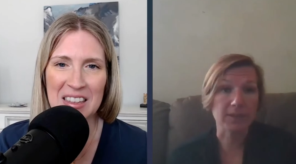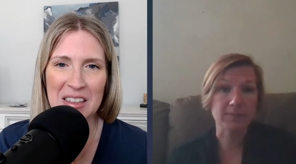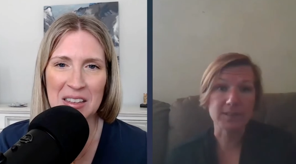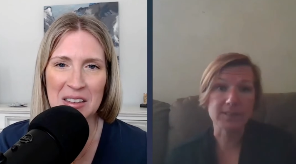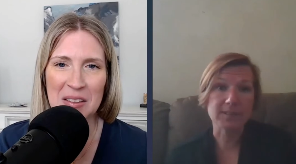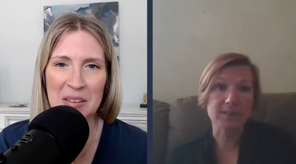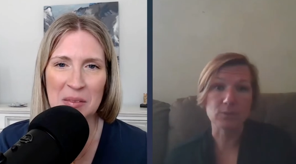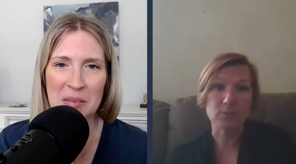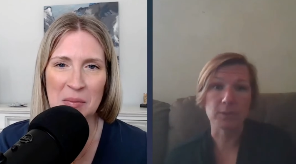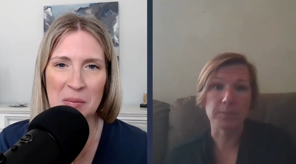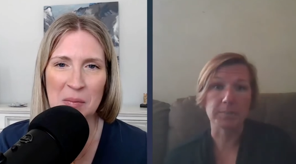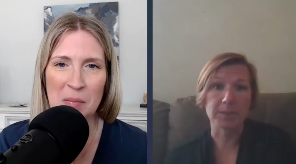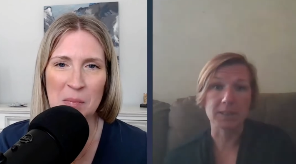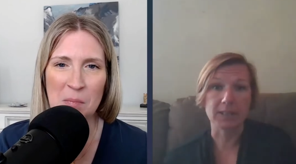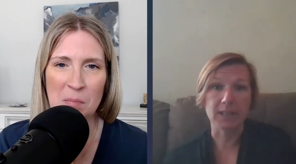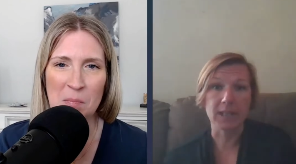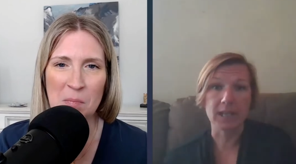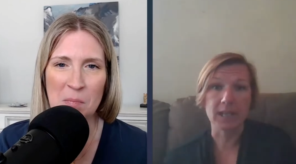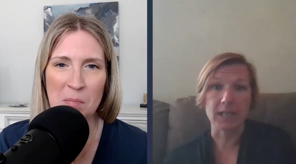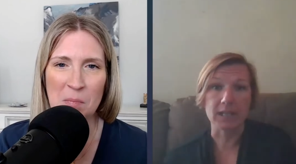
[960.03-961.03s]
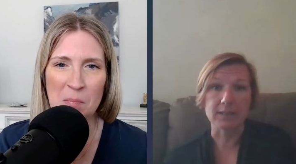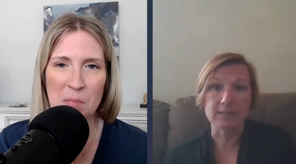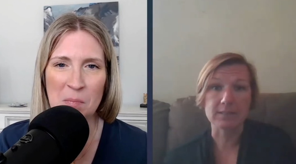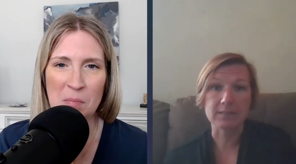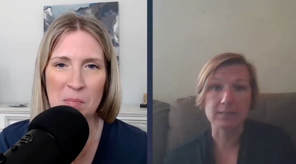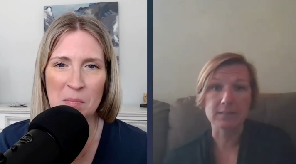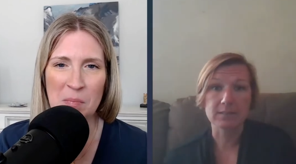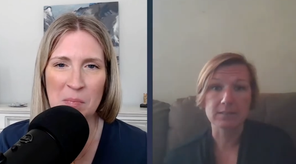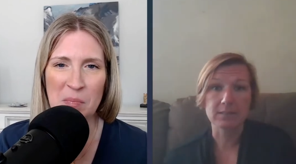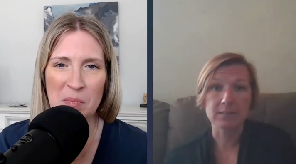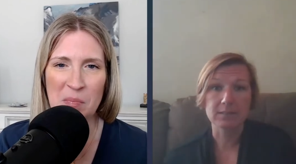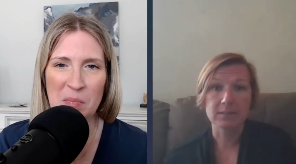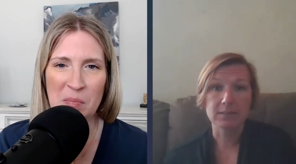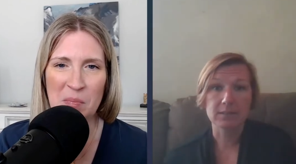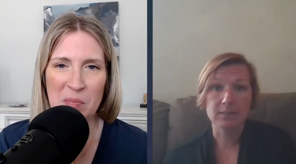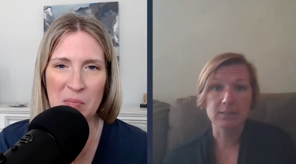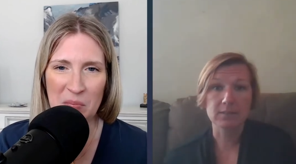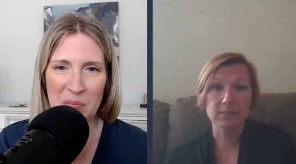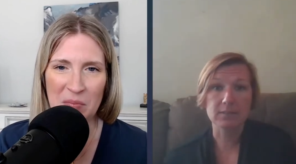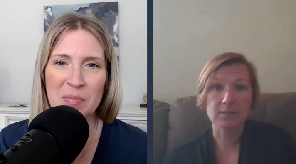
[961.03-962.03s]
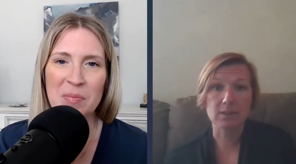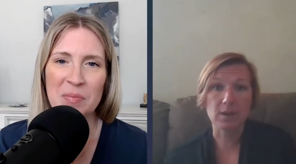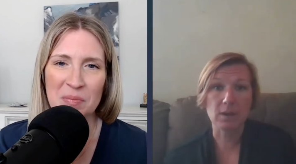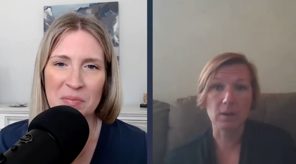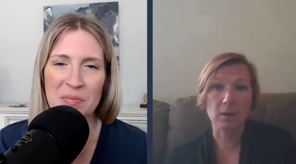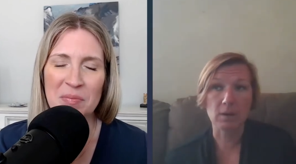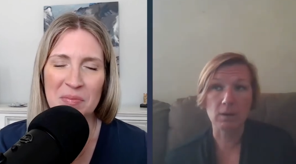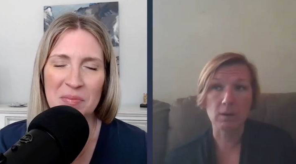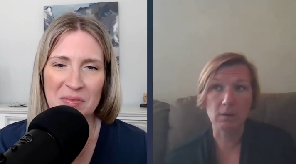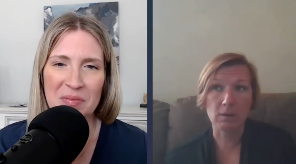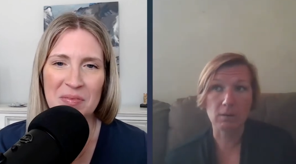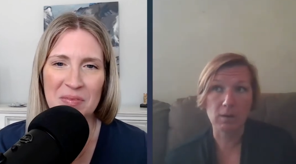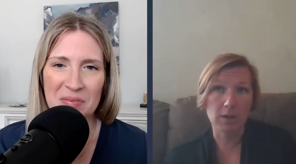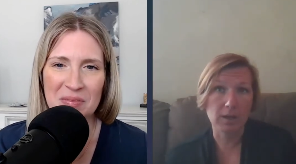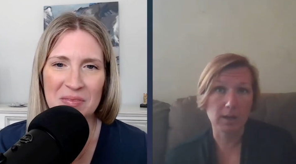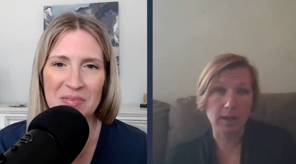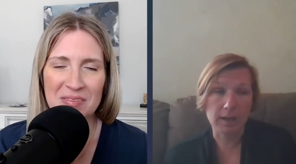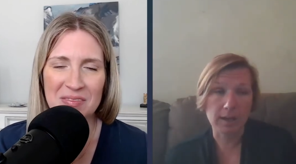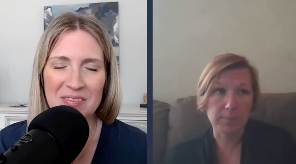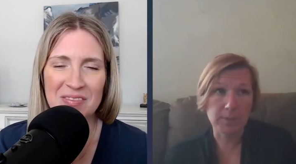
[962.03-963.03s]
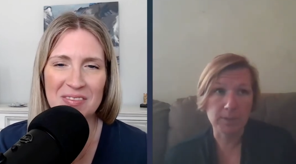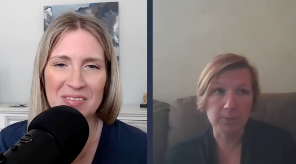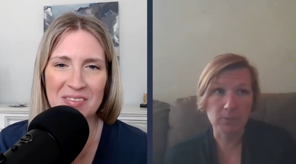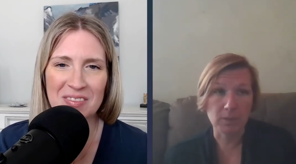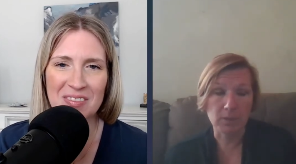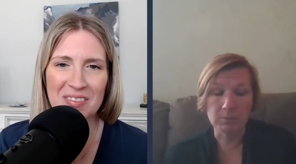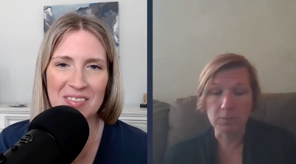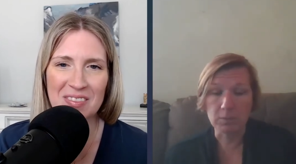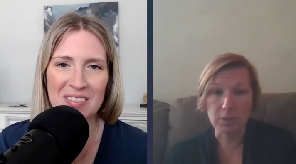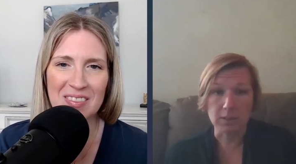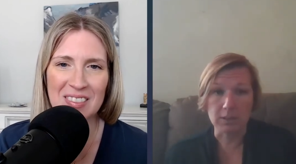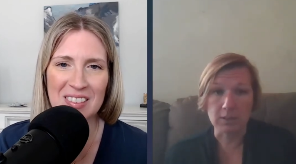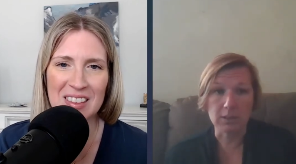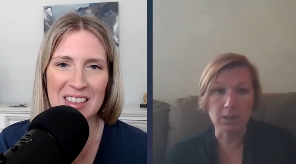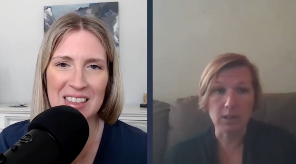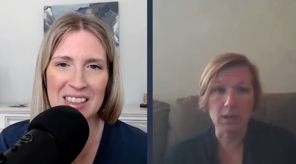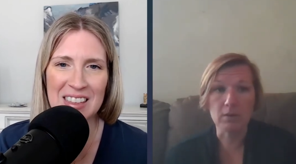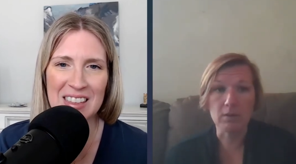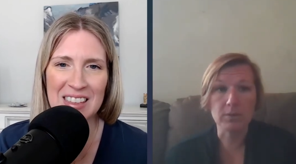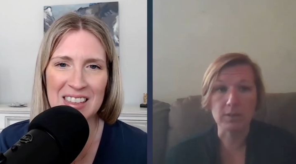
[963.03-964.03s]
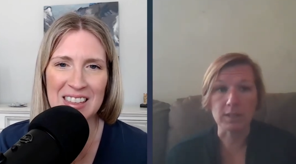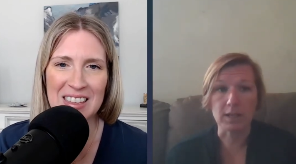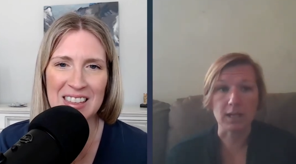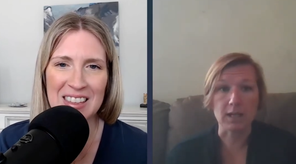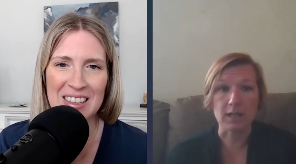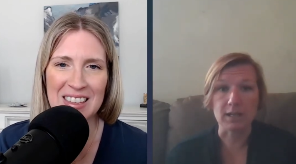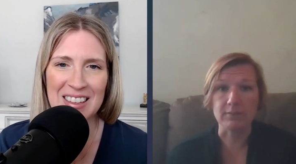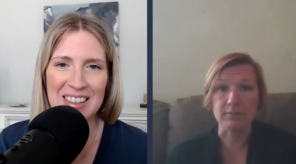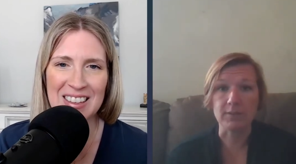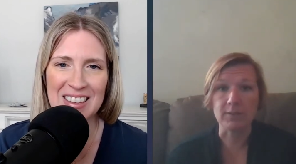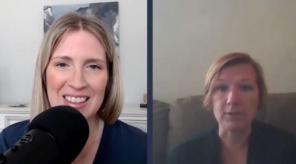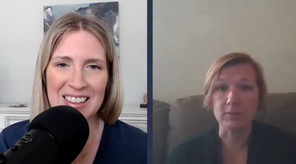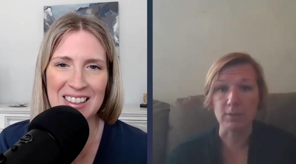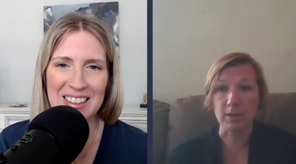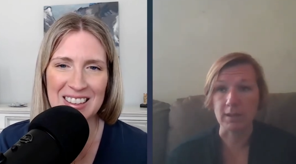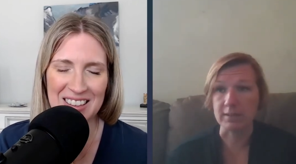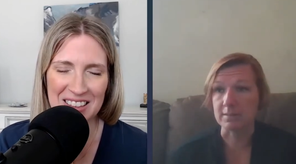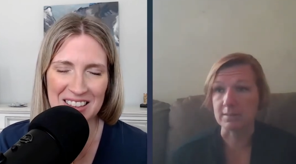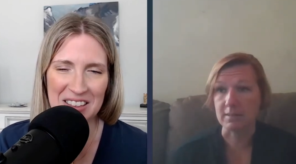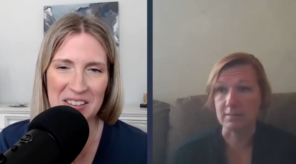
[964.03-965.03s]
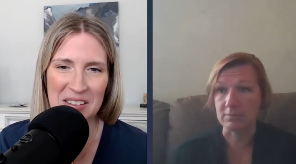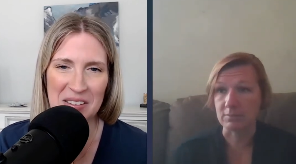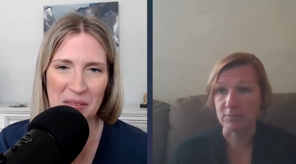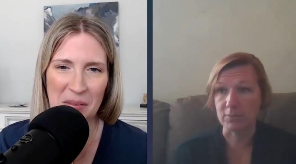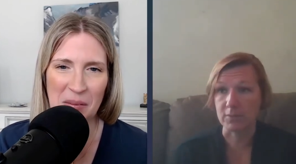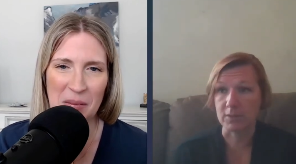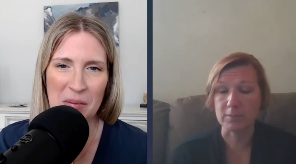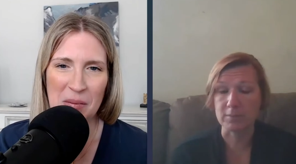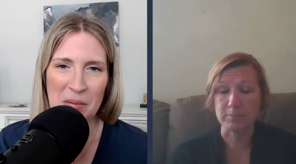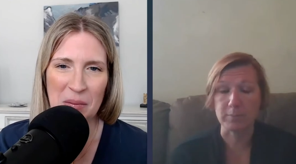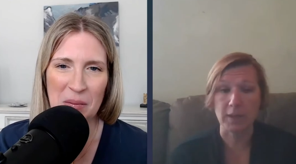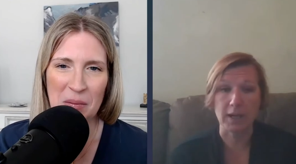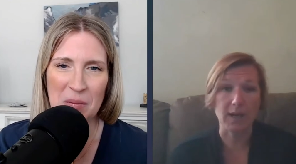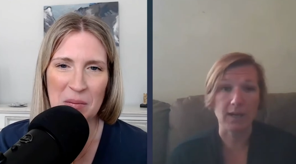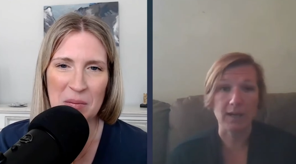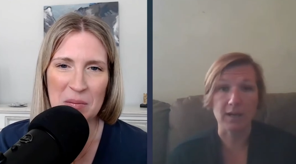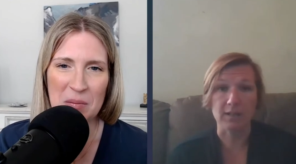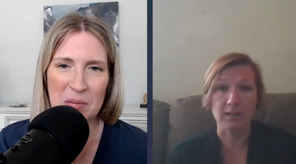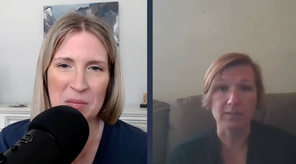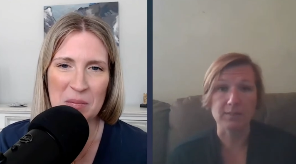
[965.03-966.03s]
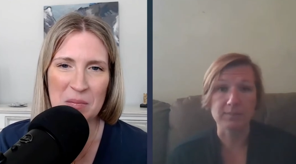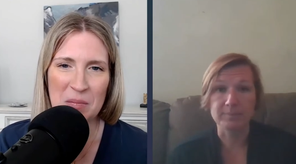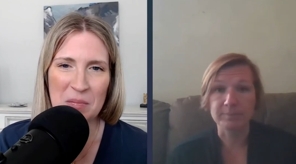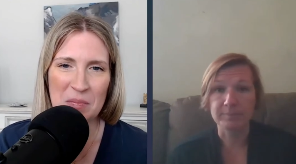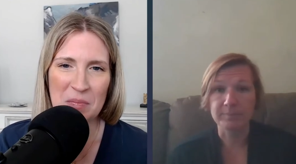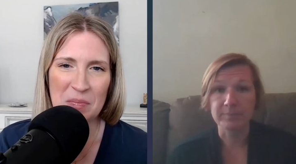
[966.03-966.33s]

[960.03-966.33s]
Speaker 1: one of us swim in lakes. So I mean, we wouldn't go there if it wasn't for bear.